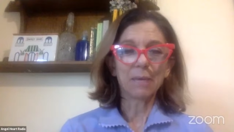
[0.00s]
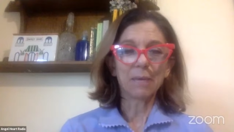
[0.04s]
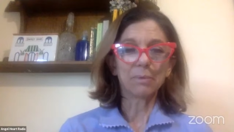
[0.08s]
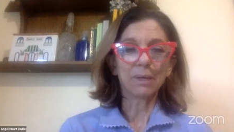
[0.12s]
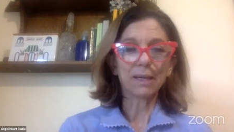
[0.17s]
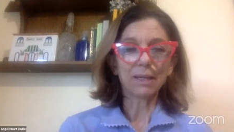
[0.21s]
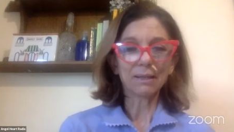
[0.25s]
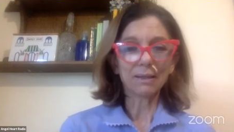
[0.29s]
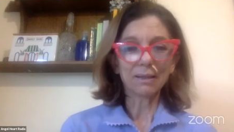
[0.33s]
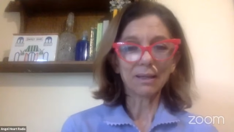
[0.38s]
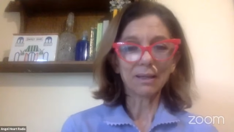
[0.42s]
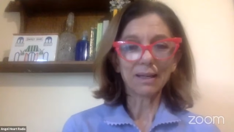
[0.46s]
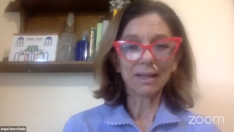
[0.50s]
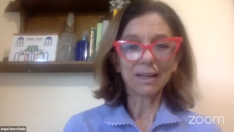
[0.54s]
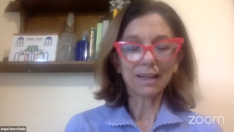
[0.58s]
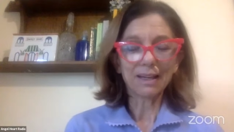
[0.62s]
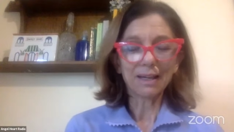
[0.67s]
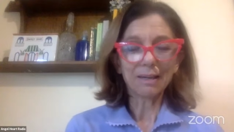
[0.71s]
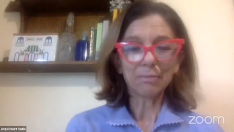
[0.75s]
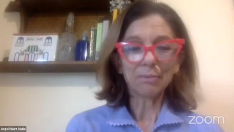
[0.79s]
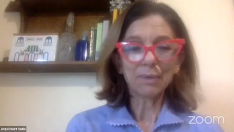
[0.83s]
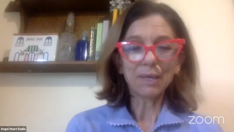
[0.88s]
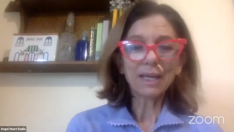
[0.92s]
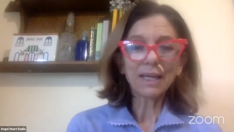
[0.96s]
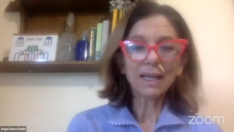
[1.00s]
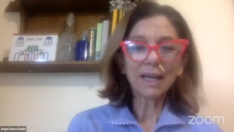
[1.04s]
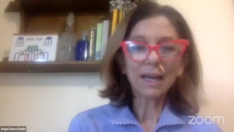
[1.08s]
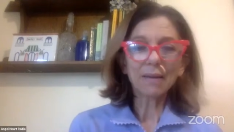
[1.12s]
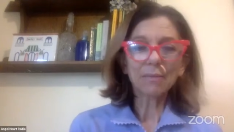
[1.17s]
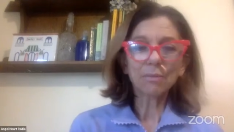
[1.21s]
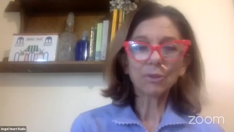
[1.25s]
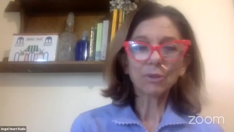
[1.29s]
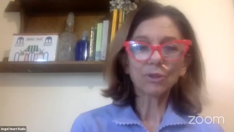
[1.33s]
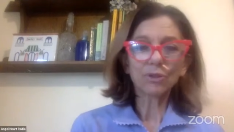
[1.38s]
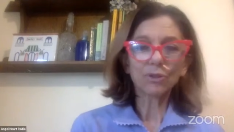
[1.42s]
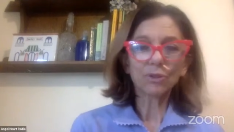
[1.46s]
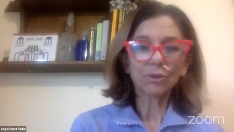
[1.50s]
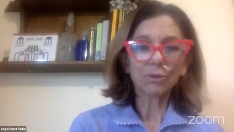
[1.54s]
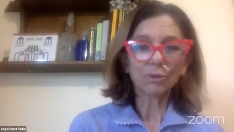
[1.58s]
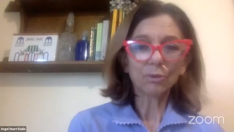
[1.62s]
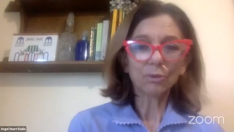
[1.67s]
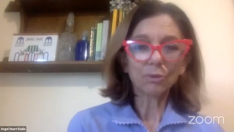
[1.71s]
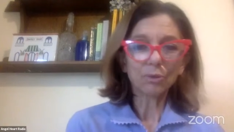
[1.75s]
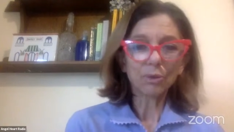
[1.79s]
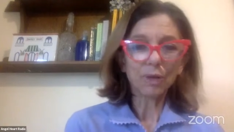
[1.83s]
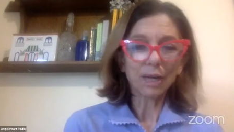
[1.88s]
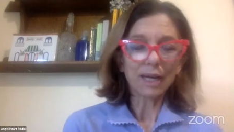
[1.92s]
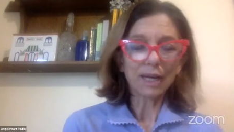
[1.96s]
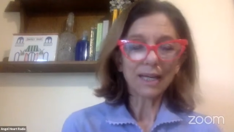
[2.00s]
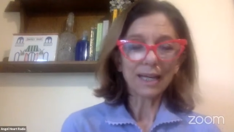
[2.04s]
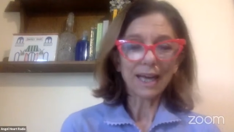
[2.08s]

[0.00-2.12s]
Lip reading: But being able to